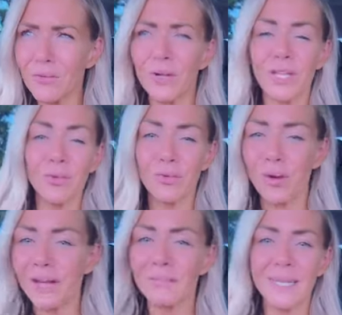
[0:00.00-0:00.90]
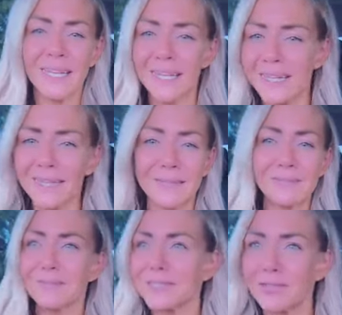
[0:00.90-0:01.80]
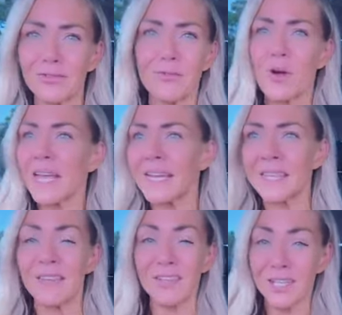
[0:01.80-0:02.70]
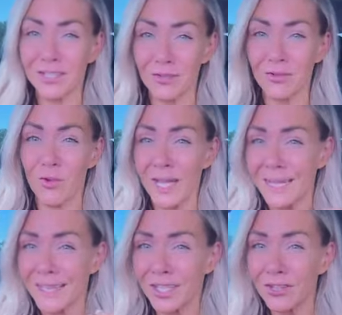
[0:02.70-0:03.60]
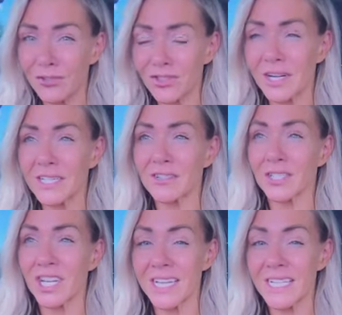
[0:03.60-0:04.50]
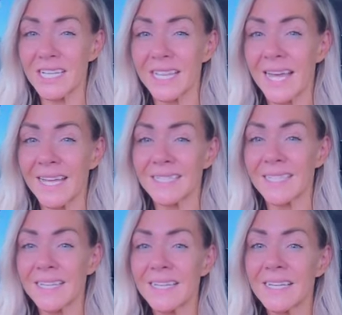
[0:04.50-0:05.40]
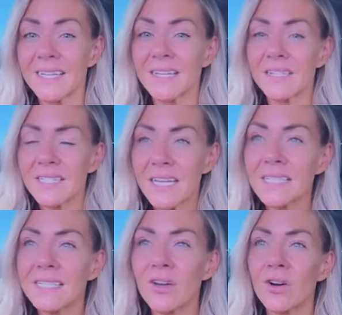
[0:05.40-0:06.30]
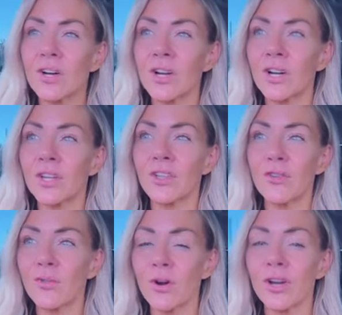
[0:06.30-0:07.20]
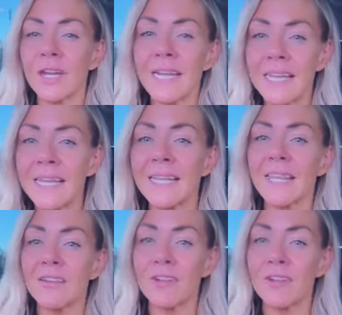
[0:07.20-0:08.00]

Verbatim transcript: when you have been eating a certain way and living a certain way, and then you try to start changing that, chances are you are eating and